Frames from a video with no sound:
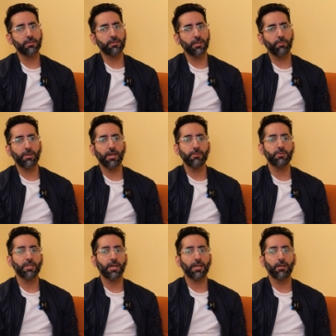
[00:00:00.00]
sometimes
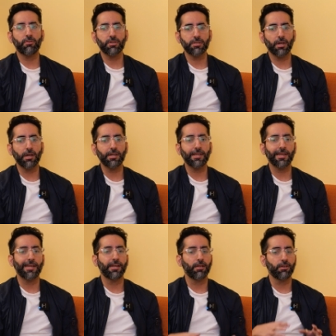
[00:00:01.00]
that can result
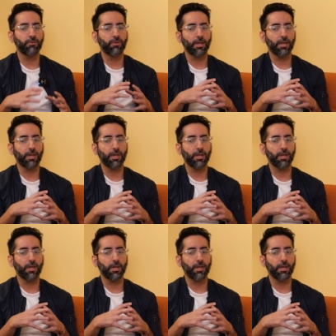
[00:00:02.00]
in